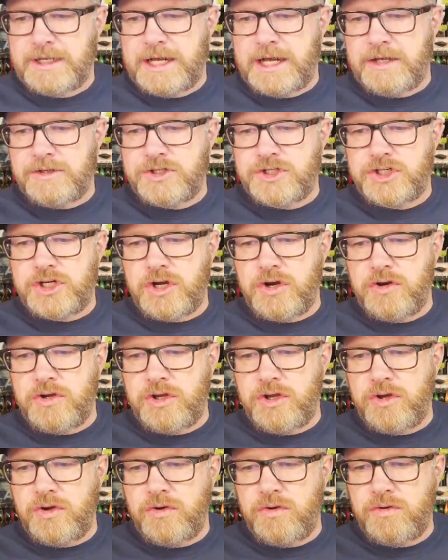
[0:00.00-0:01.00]
I'll show
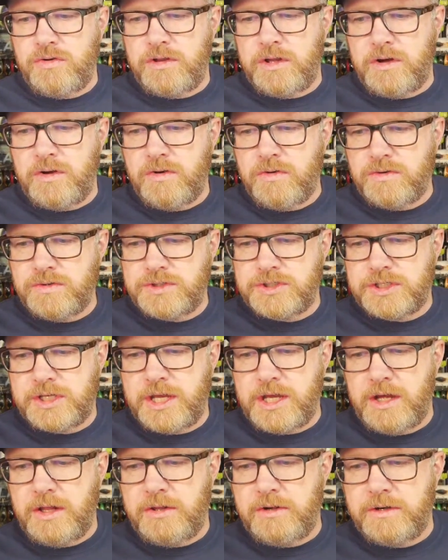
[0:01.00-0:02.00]
you those
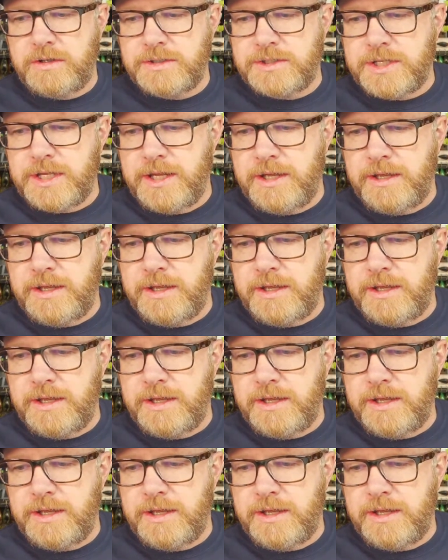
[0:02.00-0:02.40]
colors.